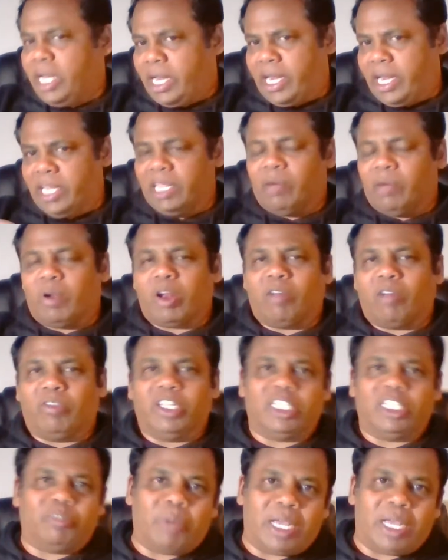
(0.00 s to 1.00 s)
Either one of
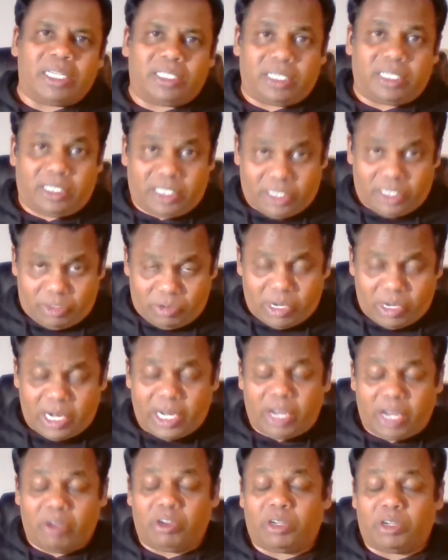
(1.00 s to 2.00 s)
these masters is really
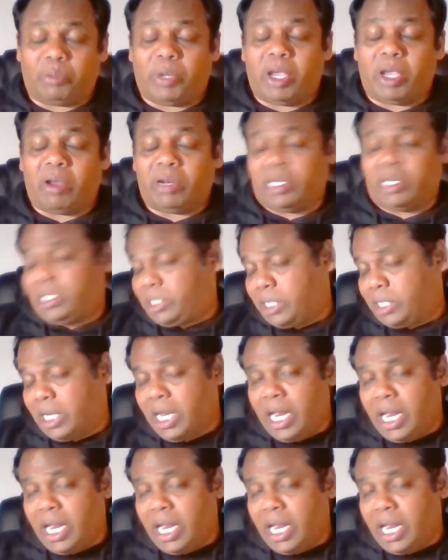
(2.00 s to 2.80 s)
good, to be honest.